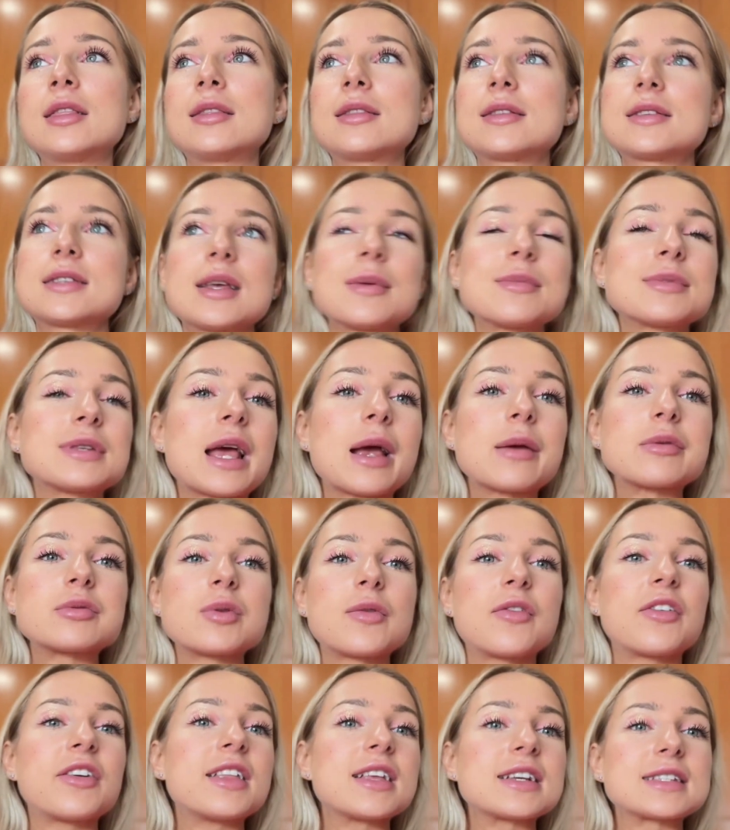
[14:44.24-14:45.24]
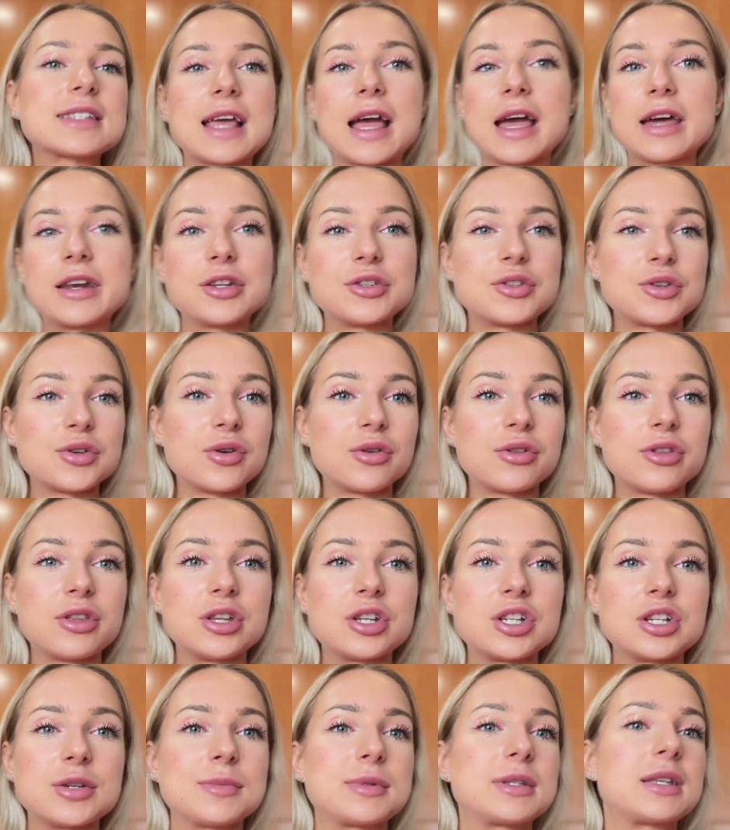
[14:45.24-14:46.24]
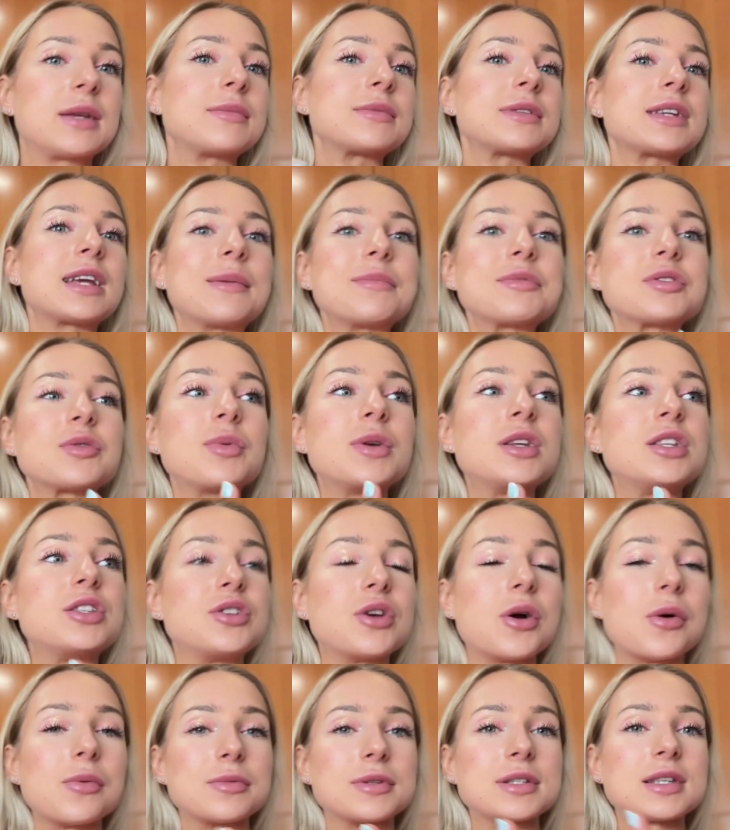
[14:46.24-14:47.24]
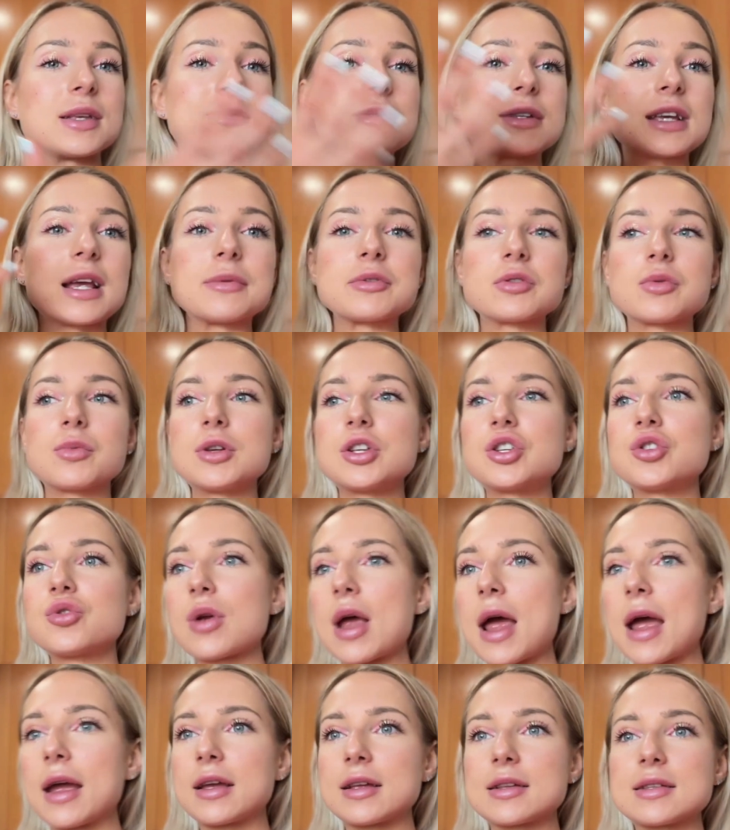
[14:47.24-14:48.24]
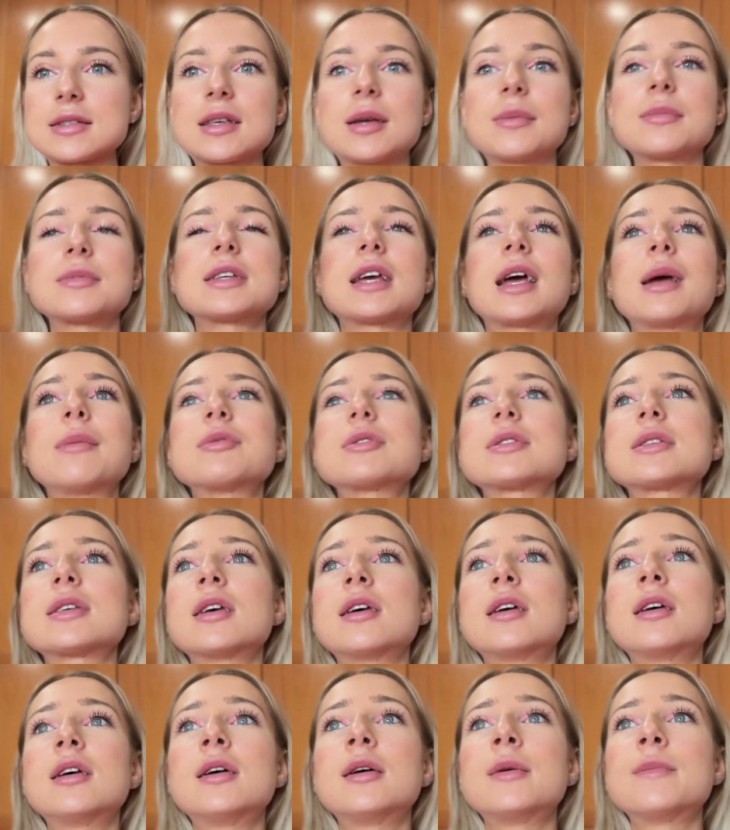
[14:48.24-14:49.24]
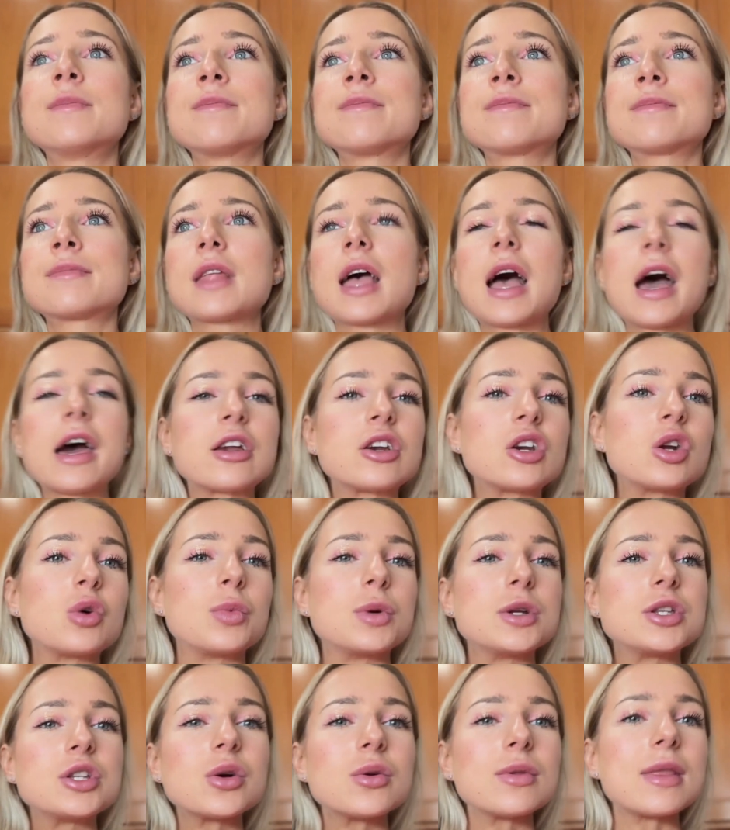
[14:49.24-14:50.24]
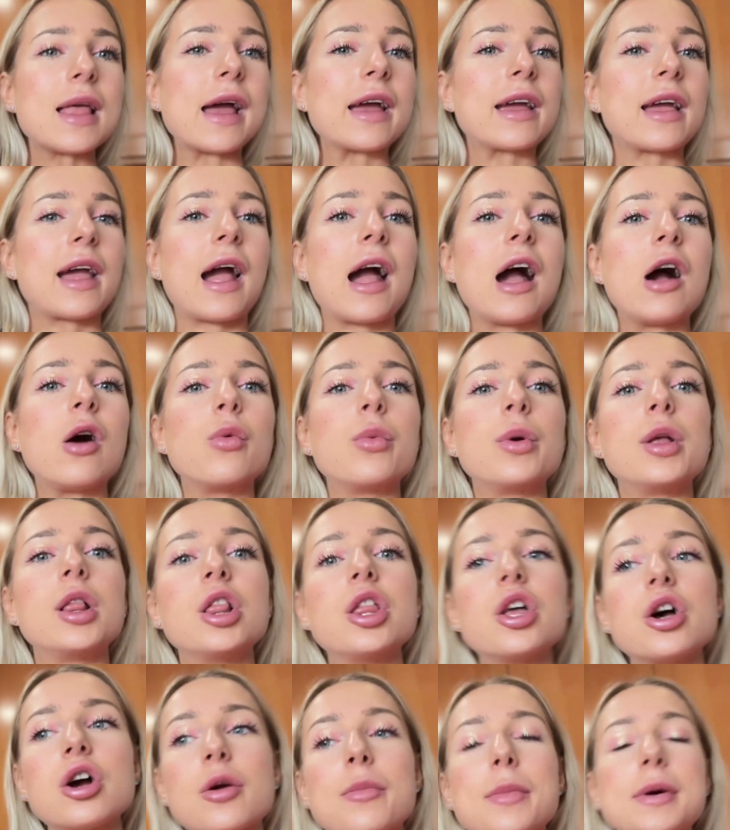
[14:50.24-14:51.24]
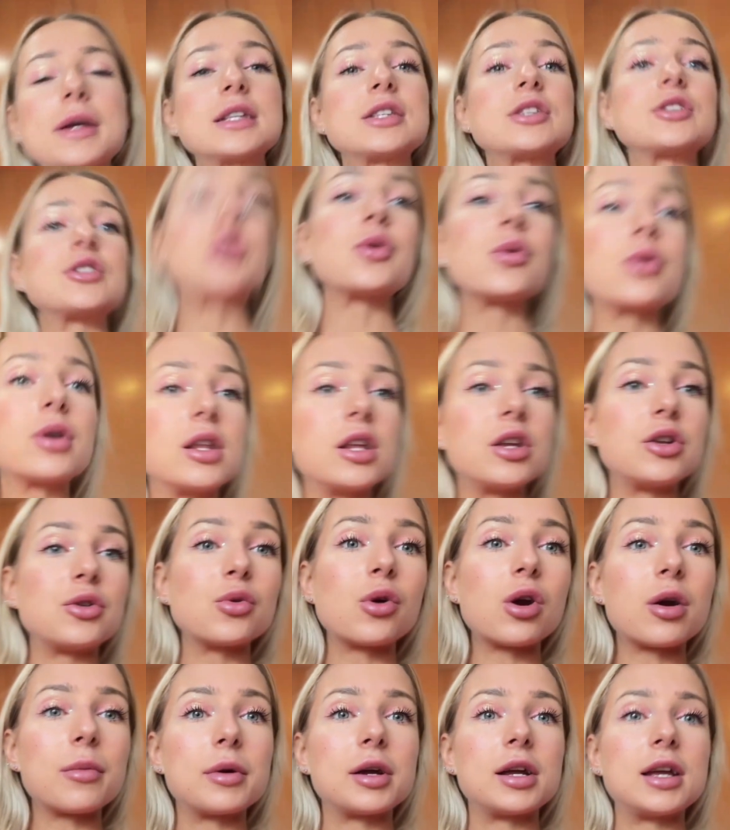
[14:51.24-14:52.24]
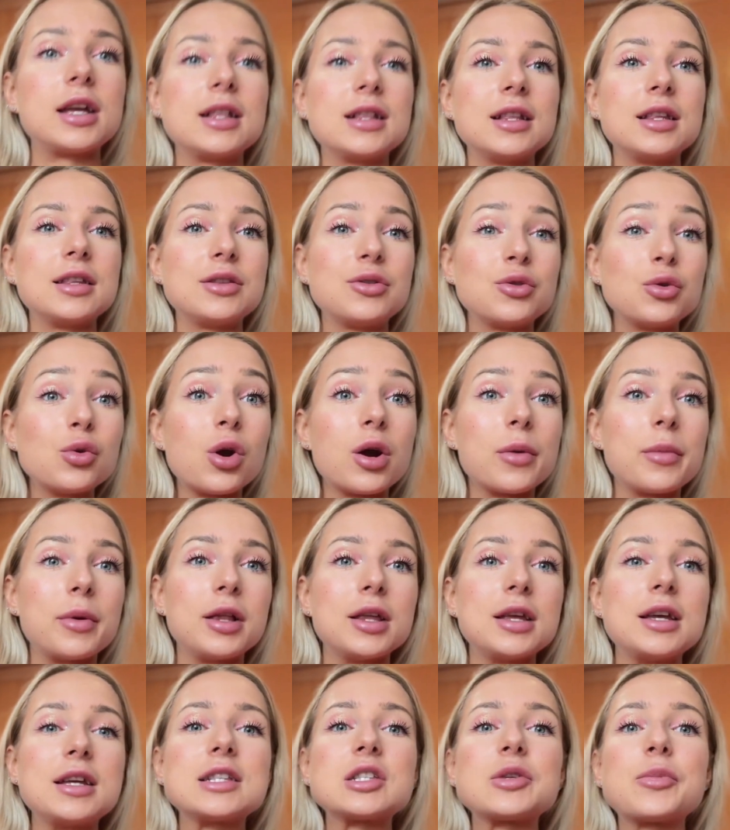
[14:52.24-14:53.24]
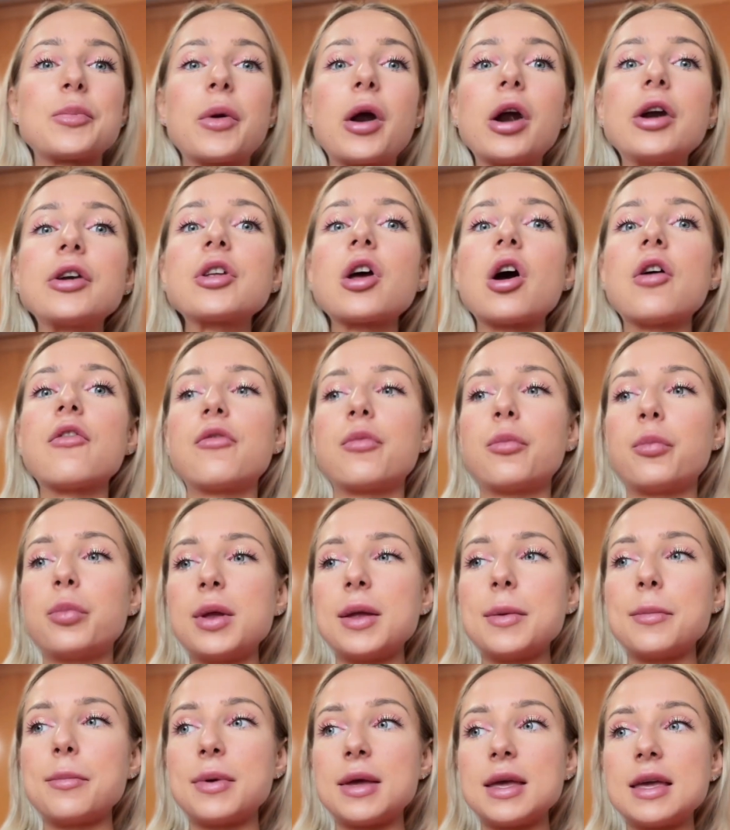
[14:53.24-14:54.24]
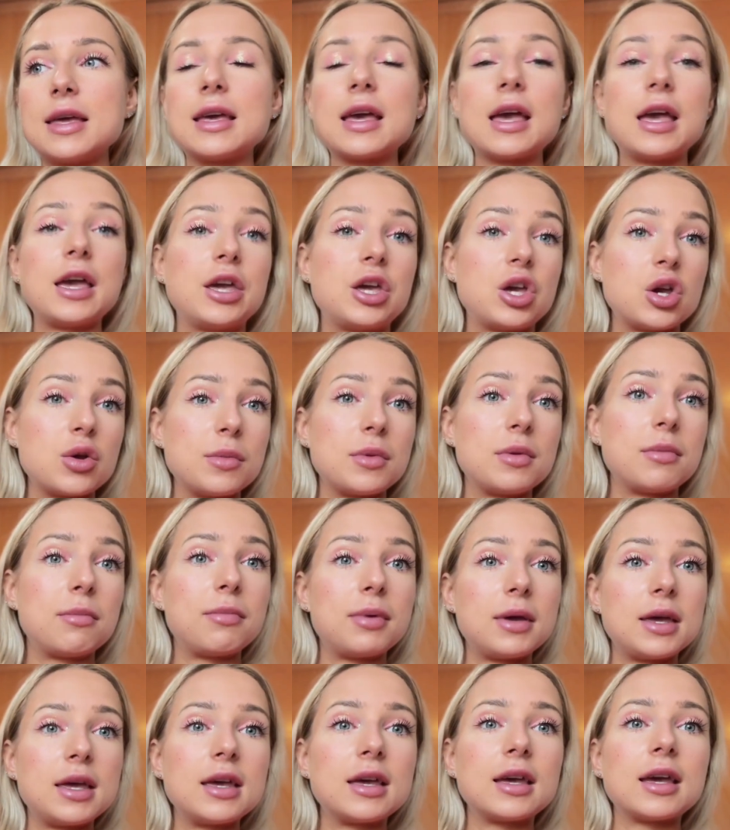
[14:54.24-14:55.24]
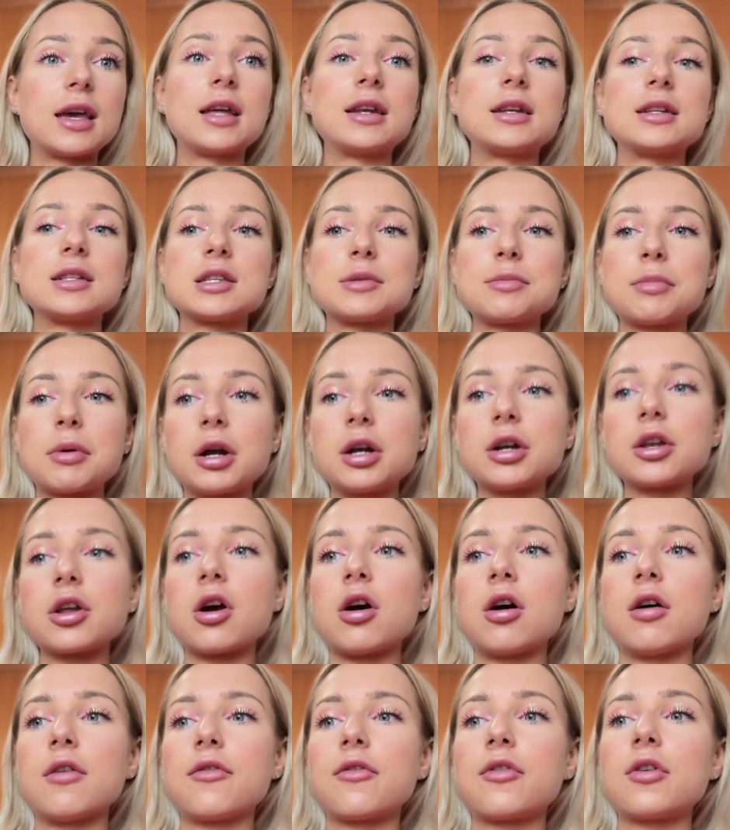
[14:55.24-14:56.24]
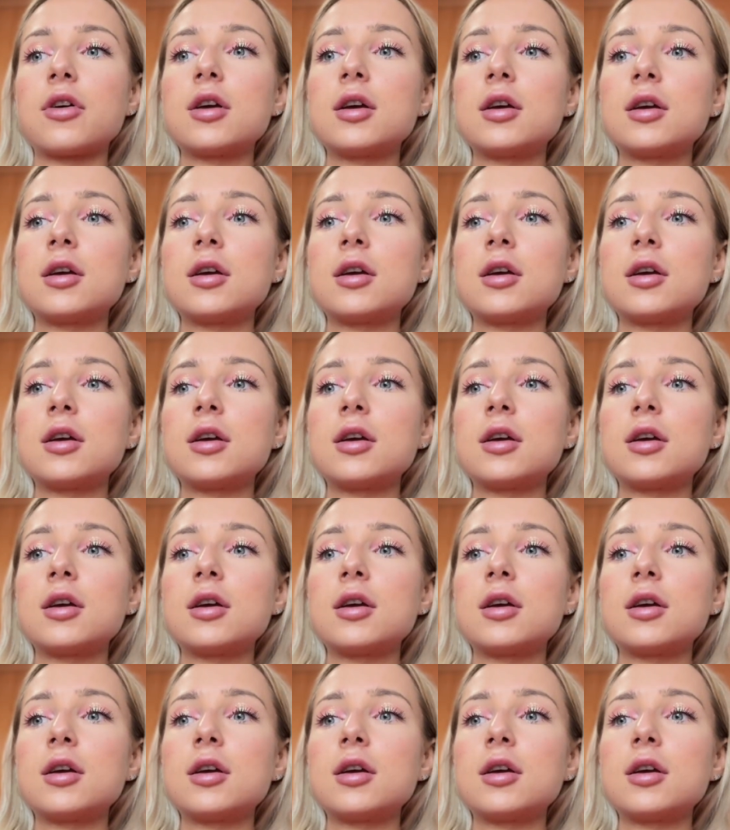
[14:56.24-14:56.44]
Sometimes we feel excited to go to the gym, sometimes we don't, sometimes we drag it, sometimes I don't know, we don't like how we look, but it's totally normal. It's part of being a human being, and it's part of